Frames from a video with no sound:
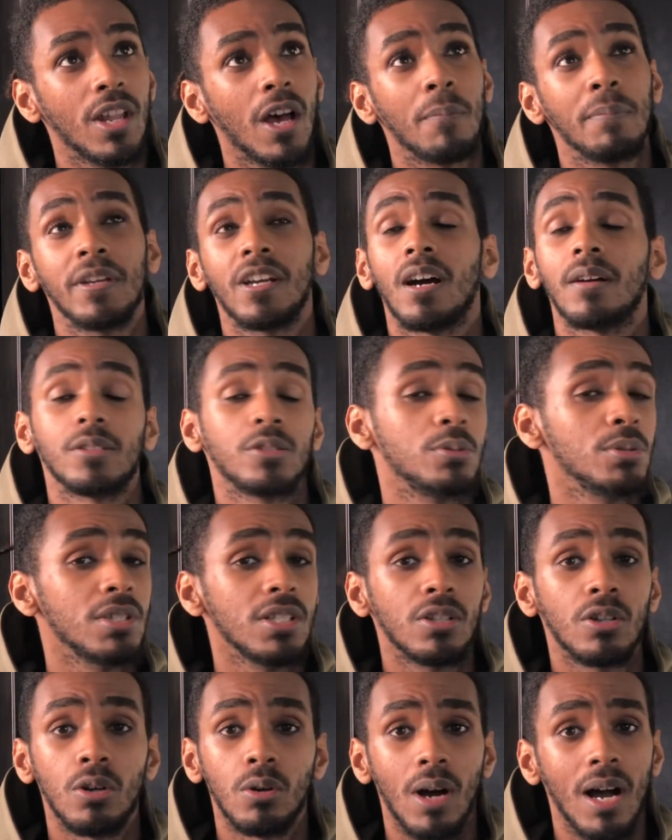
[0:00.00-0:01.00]
Now big up
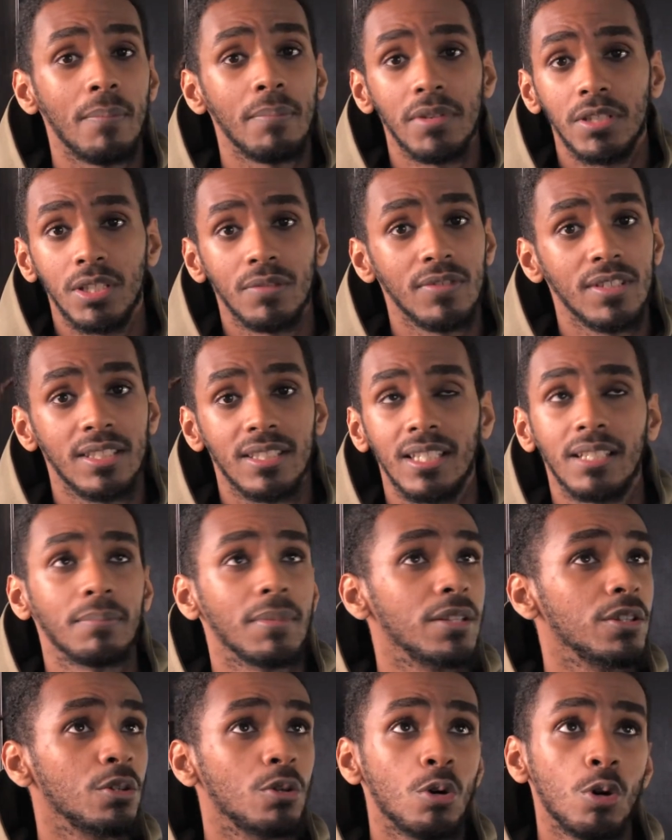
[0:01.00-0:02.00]
Tweeko, I miss this
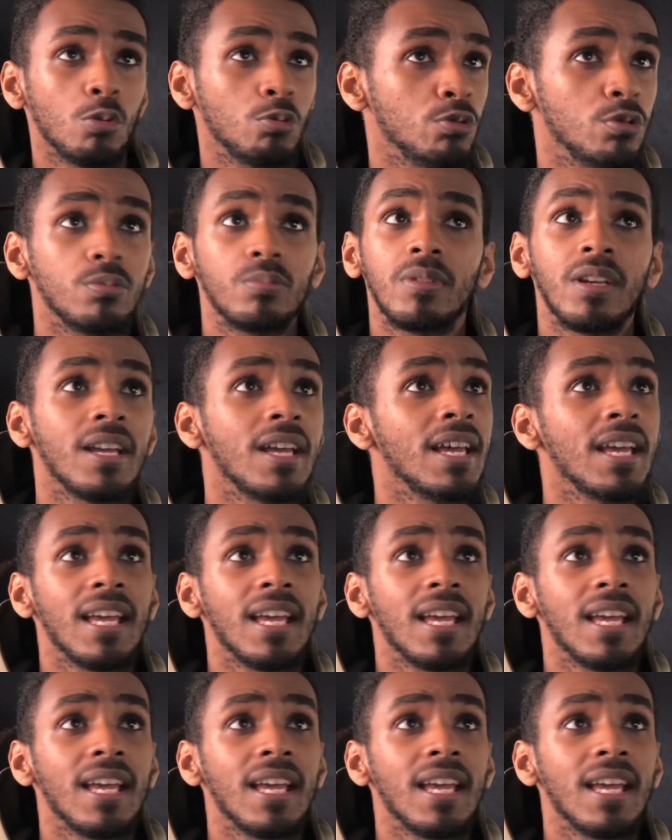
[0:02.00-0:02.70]
thing, man, the cold room.